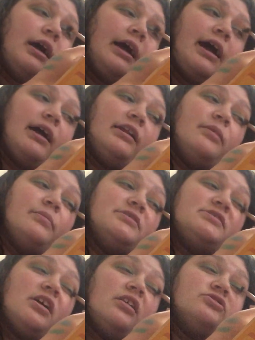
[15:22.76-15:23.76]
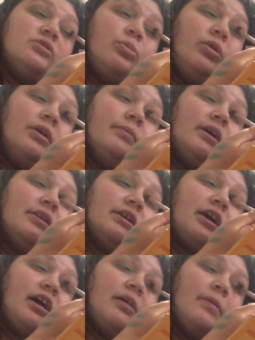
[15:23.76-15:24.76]
had a massage appointment at the
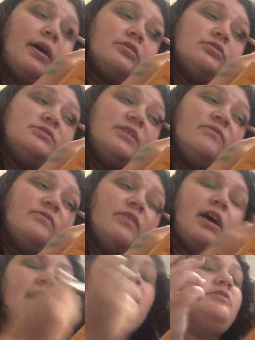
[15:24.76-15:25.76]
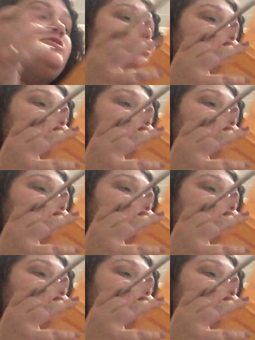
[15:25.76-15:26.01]
chiropractor's. I've had